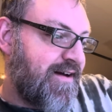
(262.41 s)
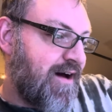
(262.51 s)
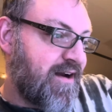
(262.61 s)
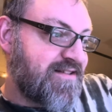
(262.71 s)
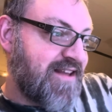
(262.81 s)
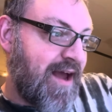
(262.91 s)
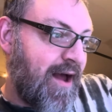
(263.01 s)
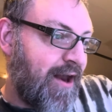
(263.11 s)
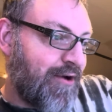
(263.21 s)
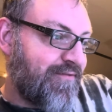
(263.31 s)
honestly,
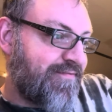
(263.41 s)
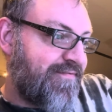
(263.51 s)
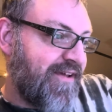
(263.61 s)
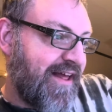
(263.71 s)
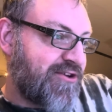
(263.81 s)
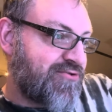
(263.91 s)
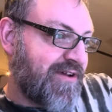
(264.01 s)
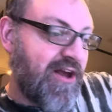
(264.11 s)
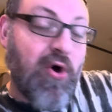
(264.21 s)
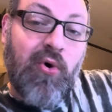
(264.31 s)
I, I, don't feel like
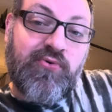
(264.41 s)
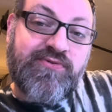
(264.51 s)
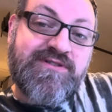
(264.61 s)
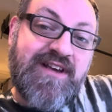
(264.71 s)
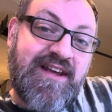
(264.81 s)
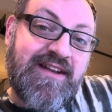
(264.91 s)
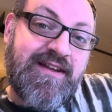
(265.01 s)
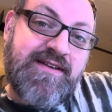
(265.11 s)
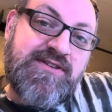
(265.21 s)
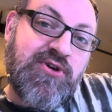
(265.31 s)
drilling holes in
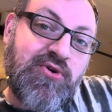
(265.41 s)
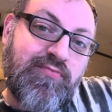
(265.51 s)
this new